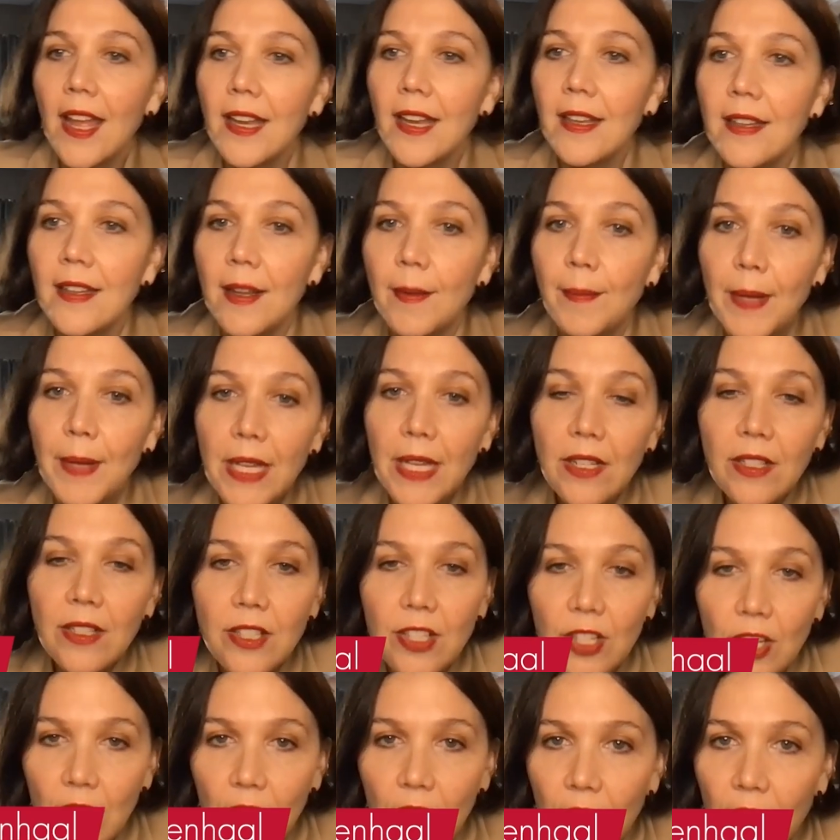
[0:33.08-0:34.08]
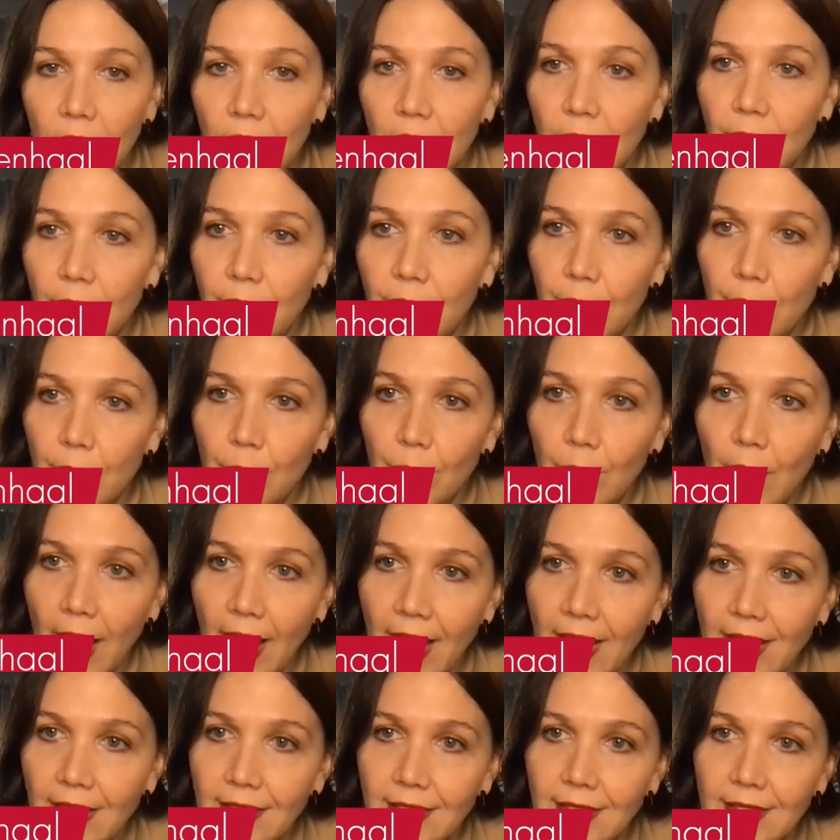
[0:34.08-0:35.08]
had appealed to her for the
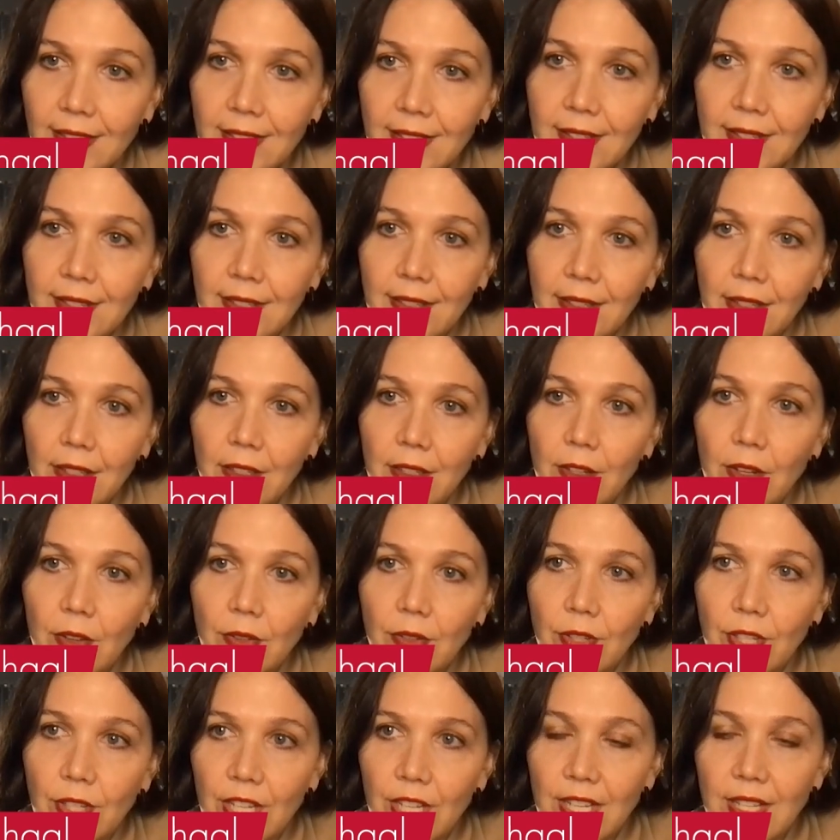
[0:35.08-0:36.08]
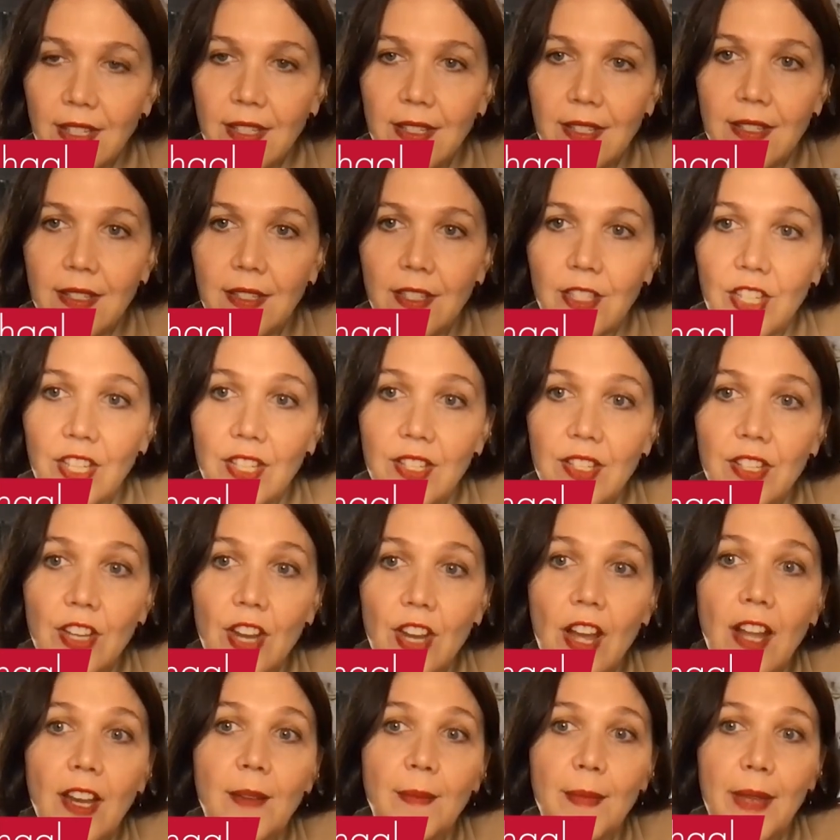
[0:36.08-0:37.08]
rights. You know, she's
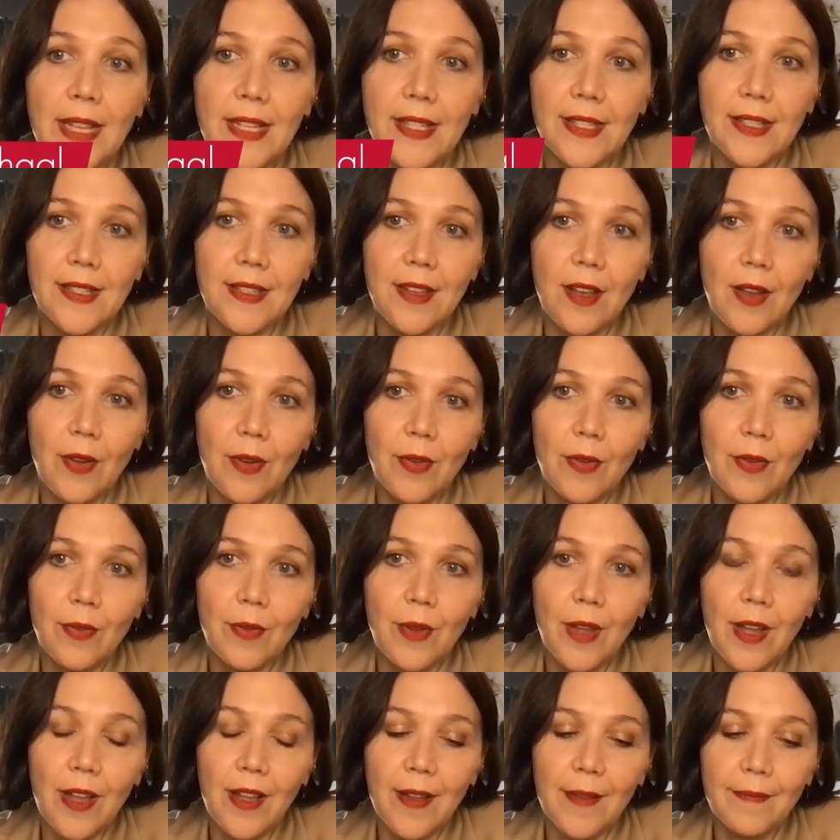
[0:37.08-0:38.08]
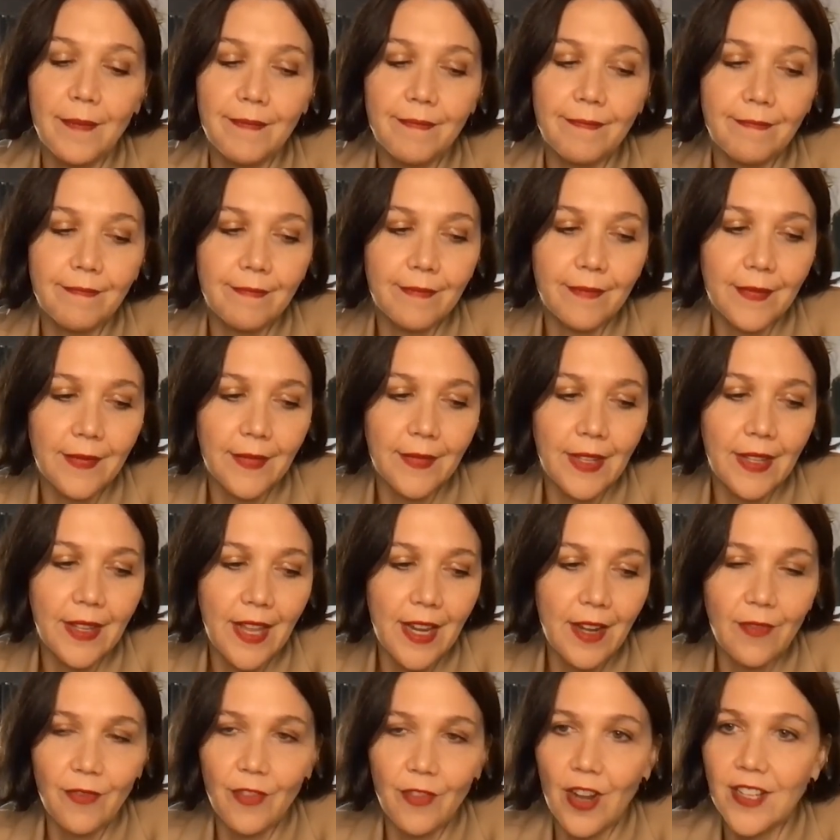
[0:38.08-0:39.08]
anonymous. So
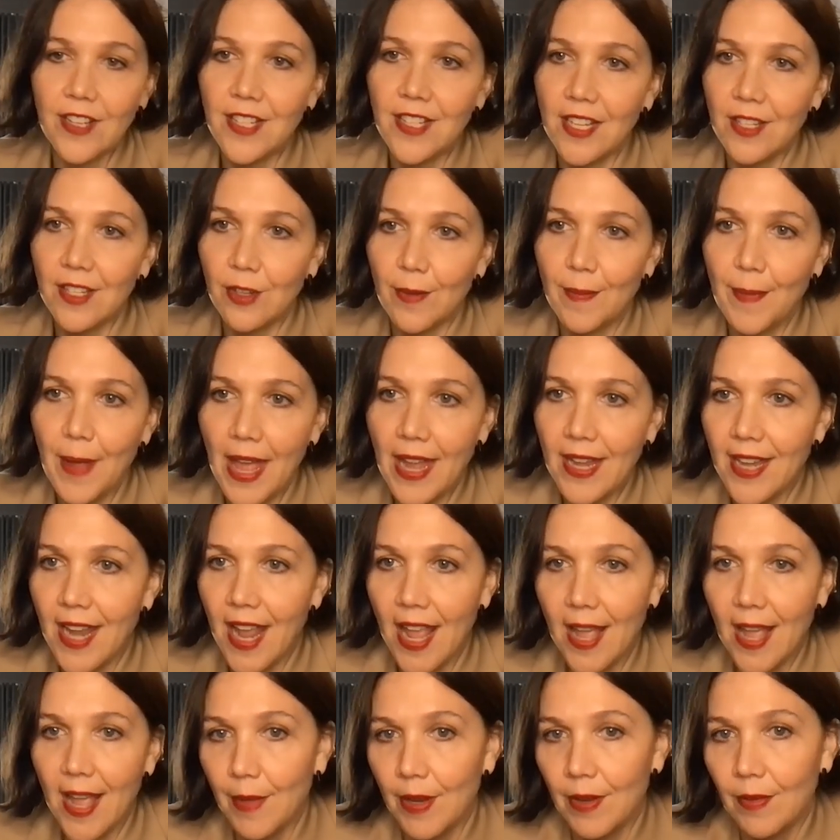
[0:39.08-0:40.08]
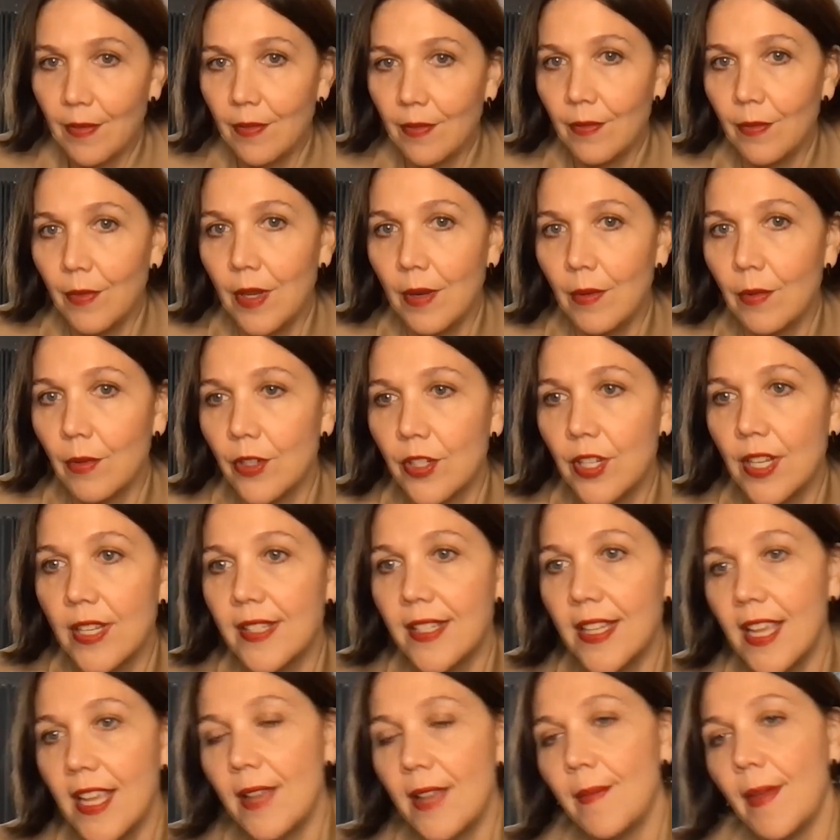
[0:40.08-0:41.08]
Elena Ferrante is her pen name, and we were
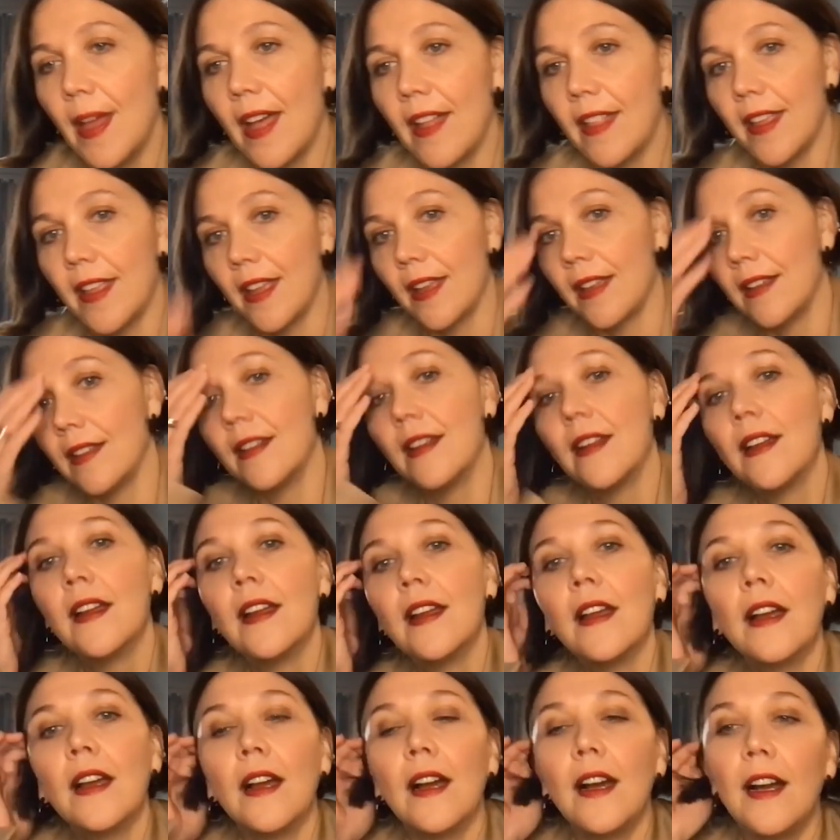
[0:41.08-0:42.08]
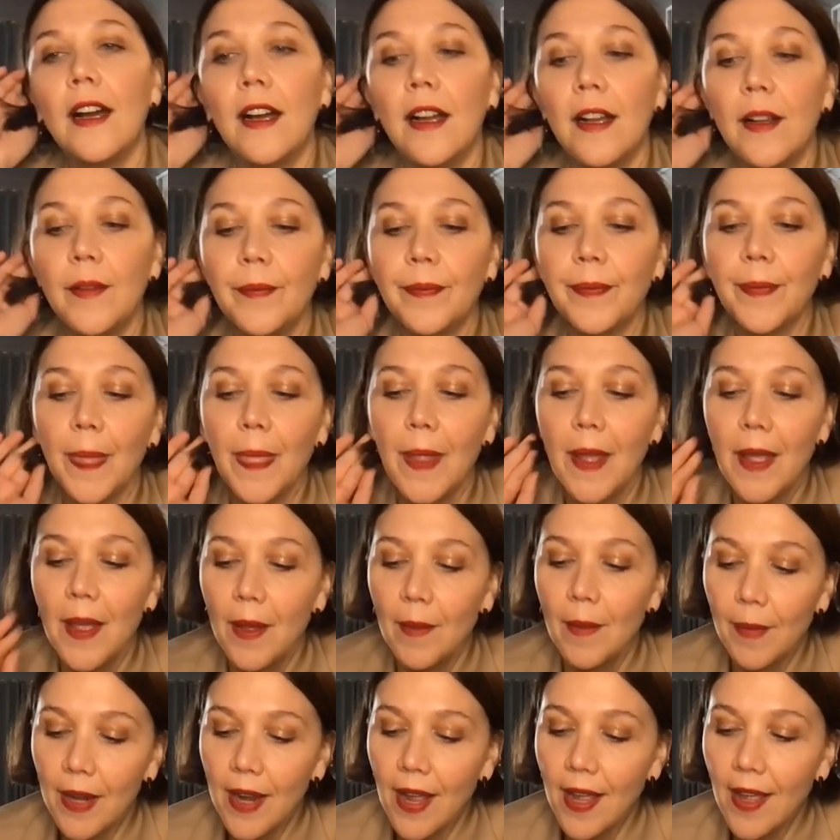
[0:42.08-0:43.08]
just emailing.
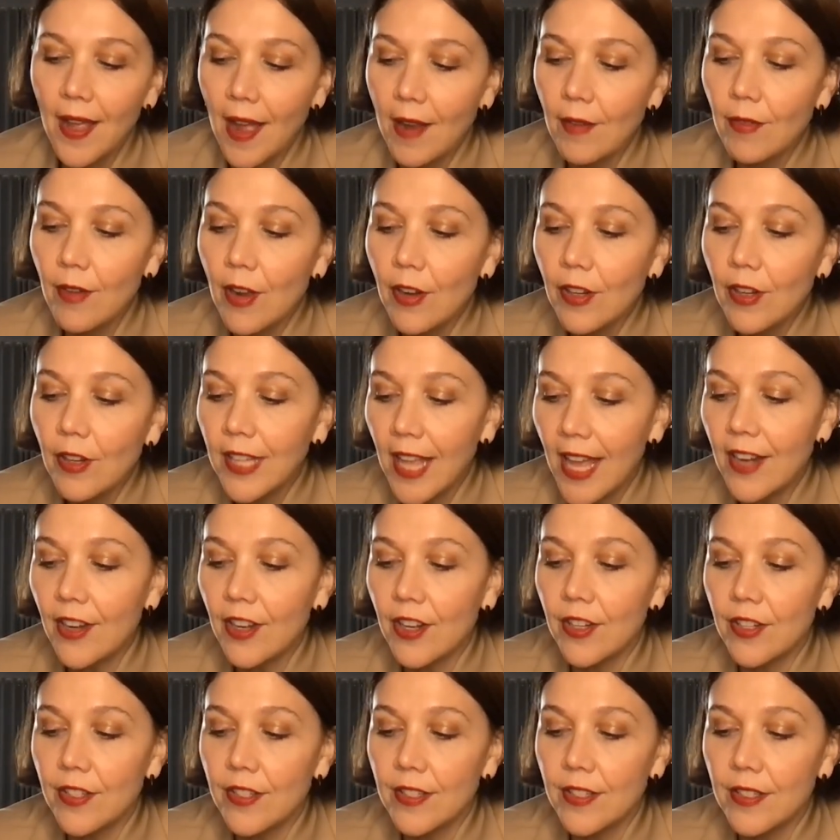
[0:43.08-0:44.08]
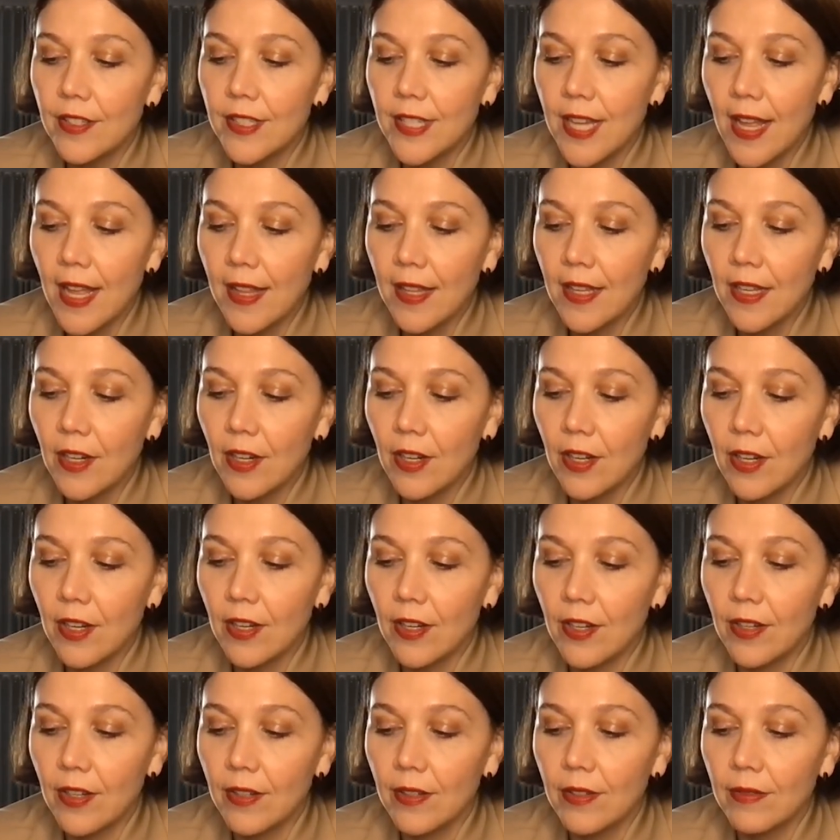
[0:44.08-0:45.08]
But I wrote a letter telling
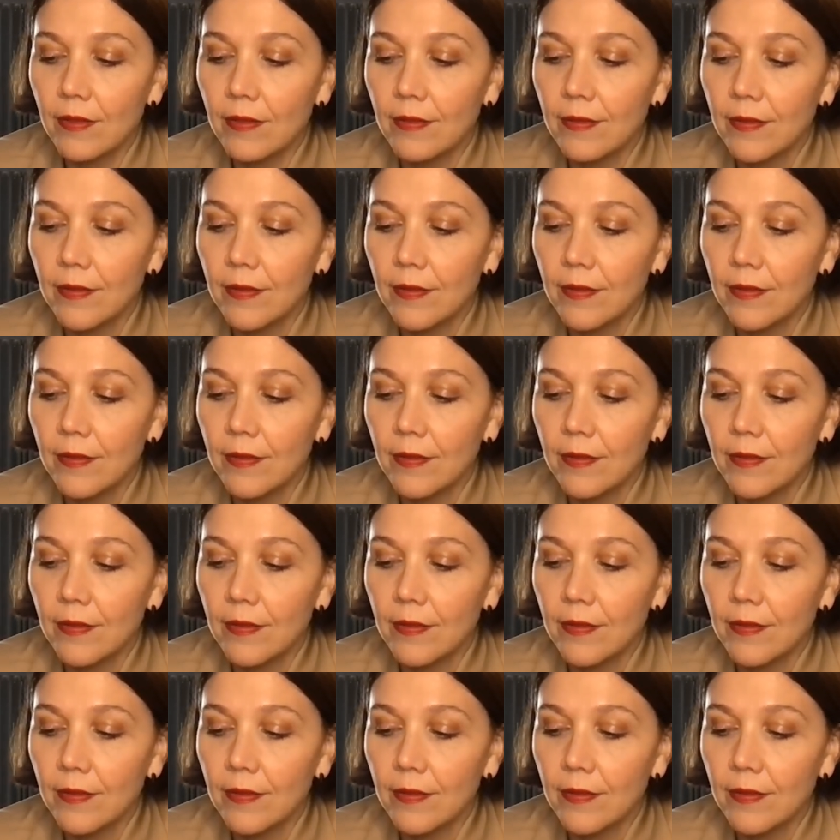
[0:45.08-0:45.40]
her